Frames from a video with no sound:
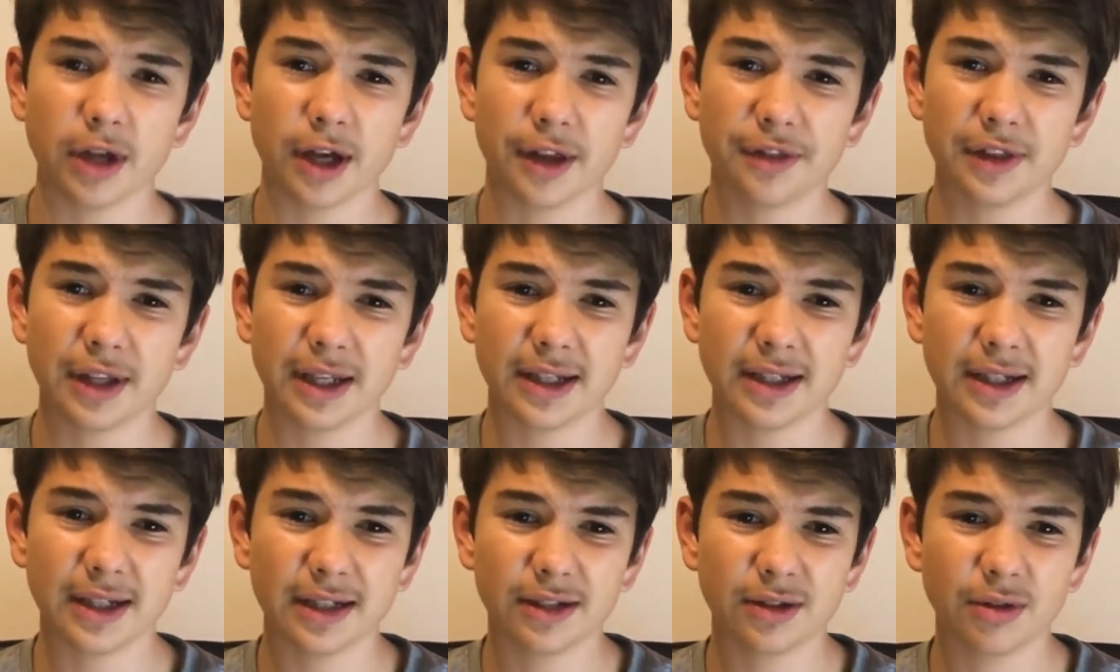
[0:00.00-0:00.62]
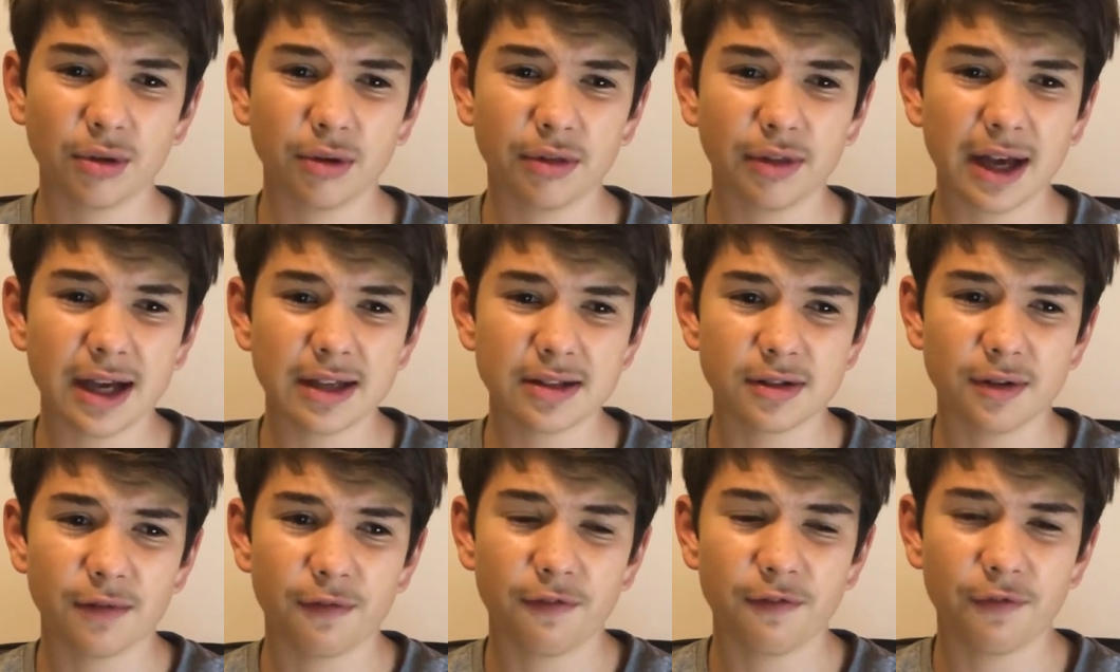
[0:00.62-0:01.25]
I think
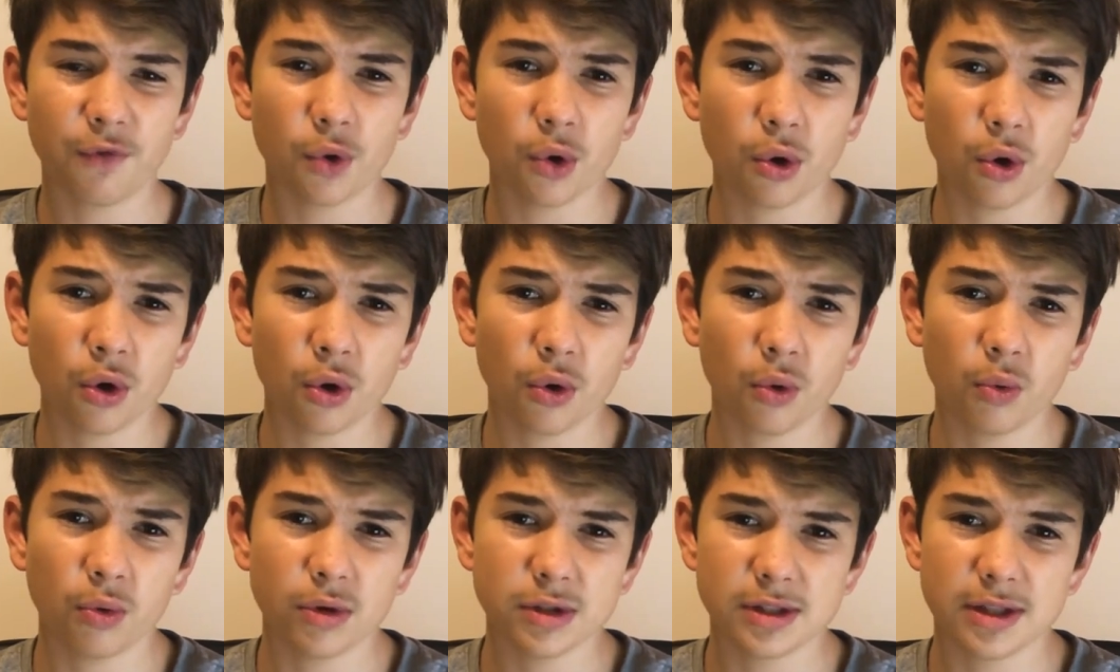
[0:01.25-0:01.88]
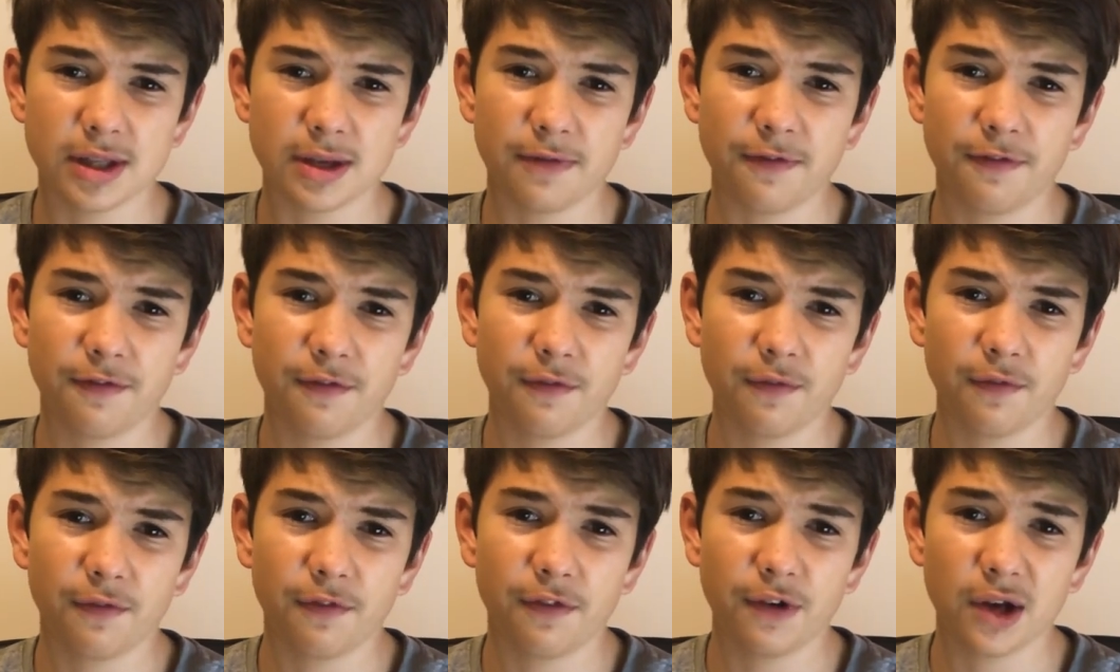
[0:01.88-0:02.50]
2004 was the
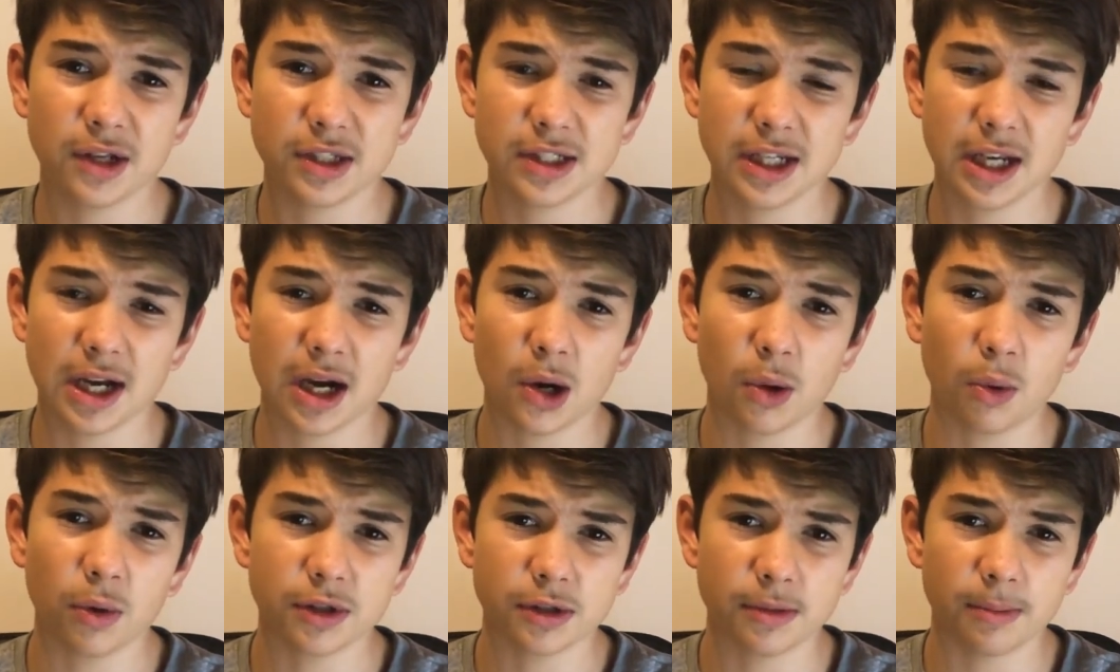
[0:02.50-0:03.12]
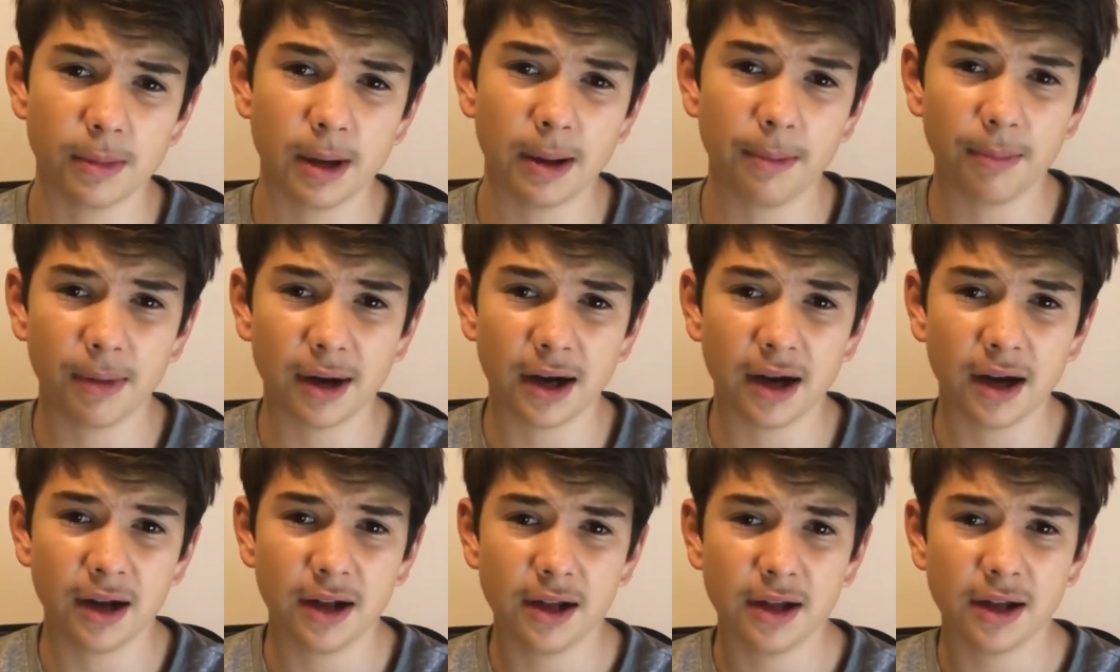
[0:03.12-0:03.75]
first year I was a
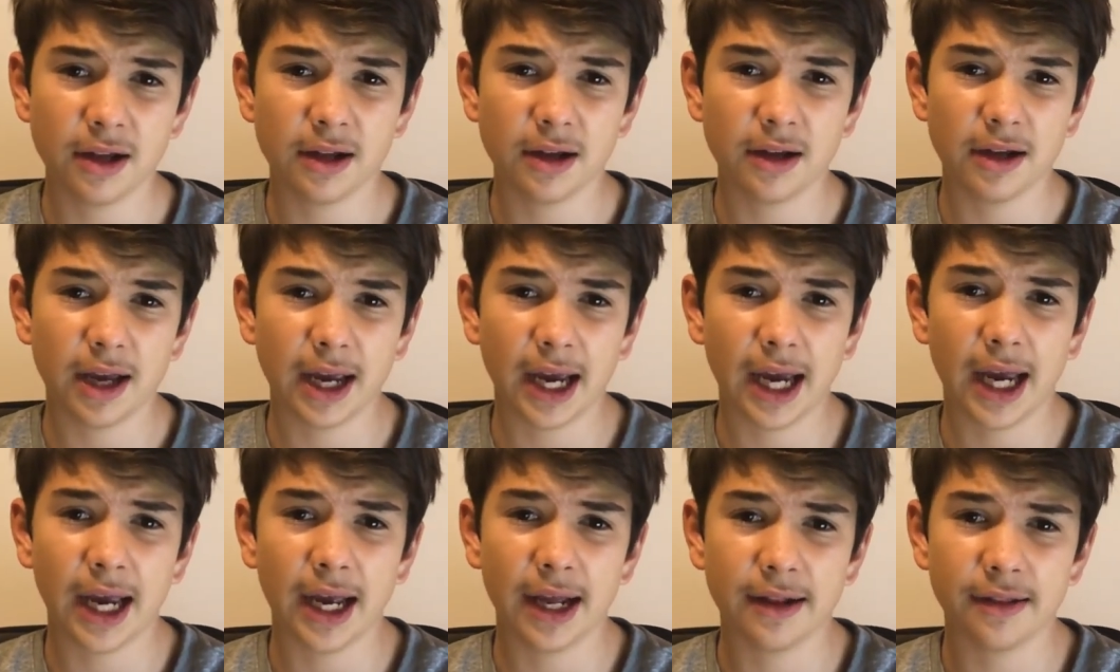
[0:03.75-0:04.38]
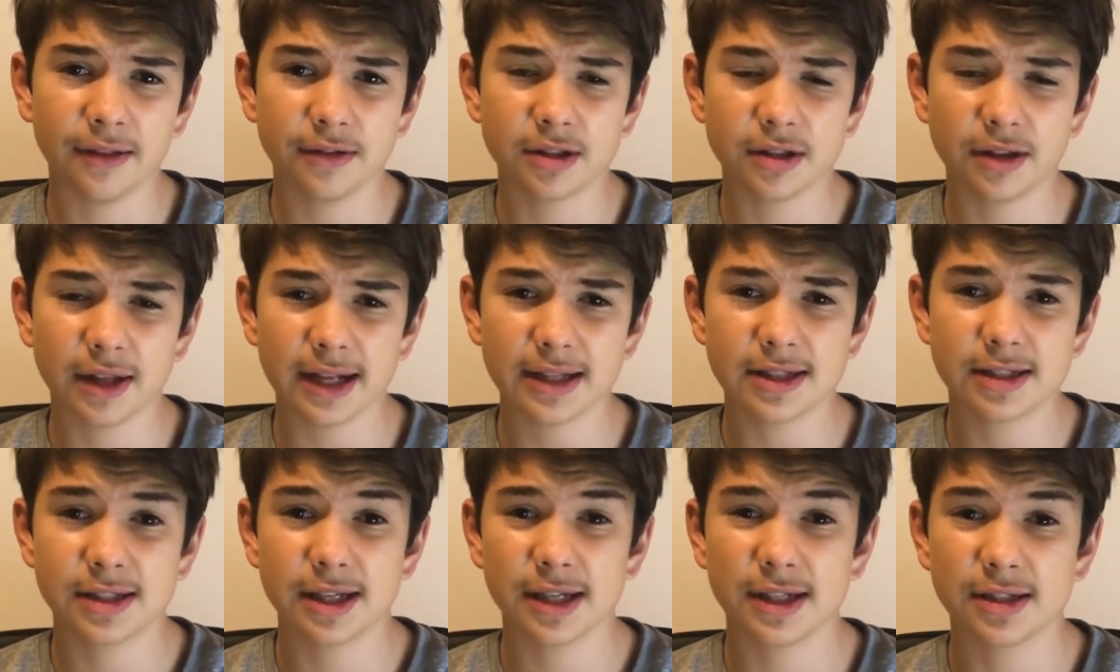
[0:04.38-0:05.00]
member, and so
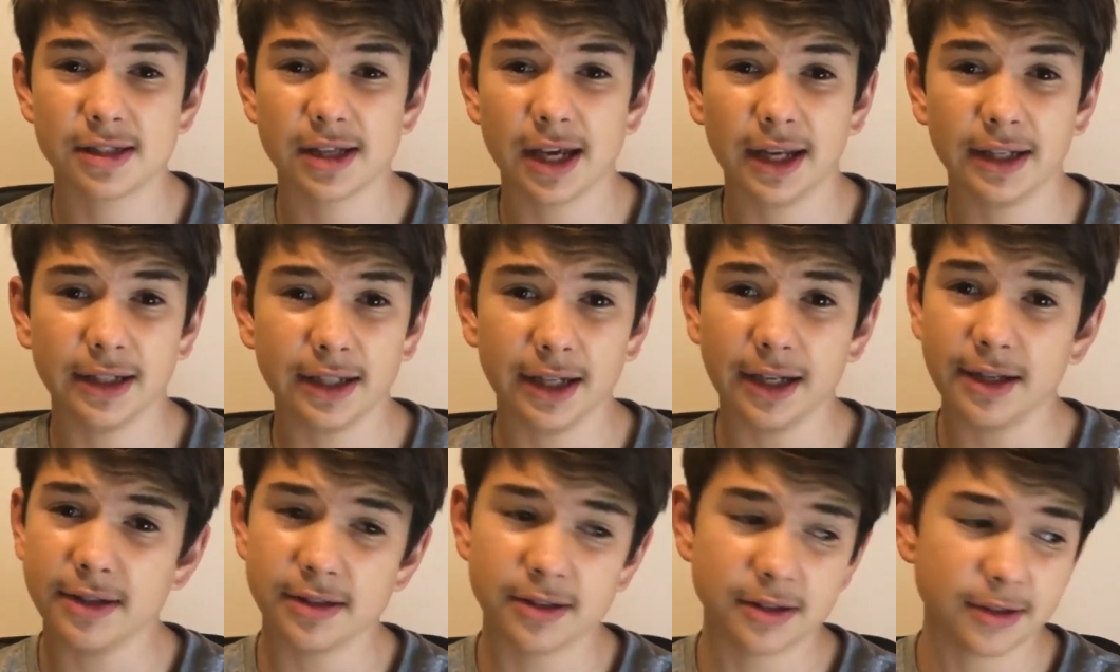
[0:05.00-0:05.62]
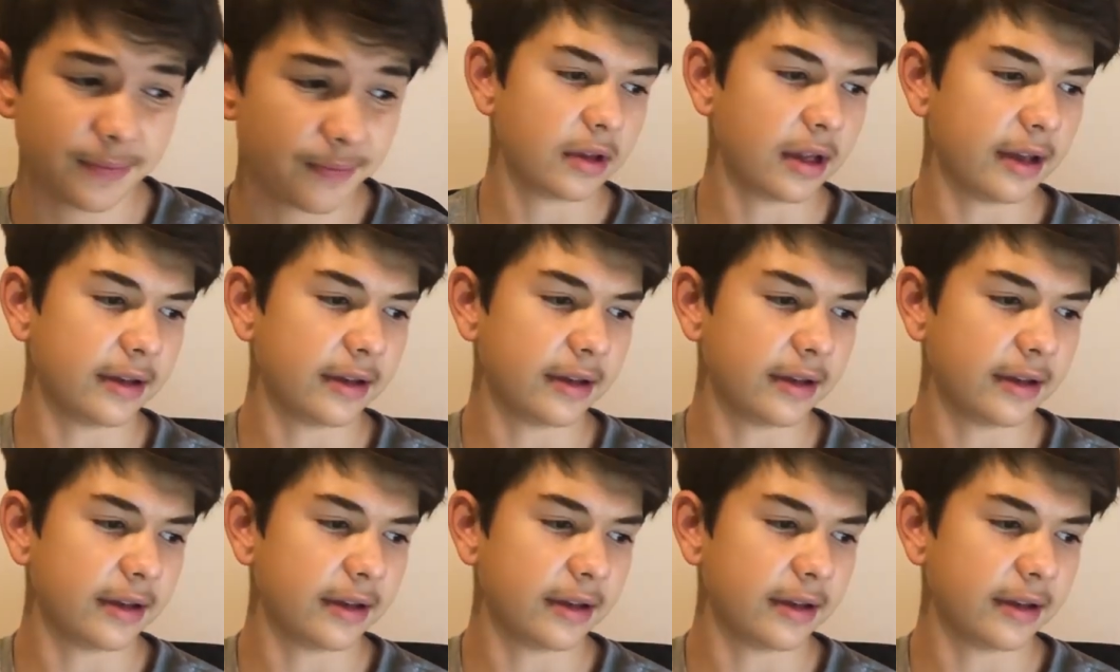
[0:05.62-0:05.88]
that's 16 years.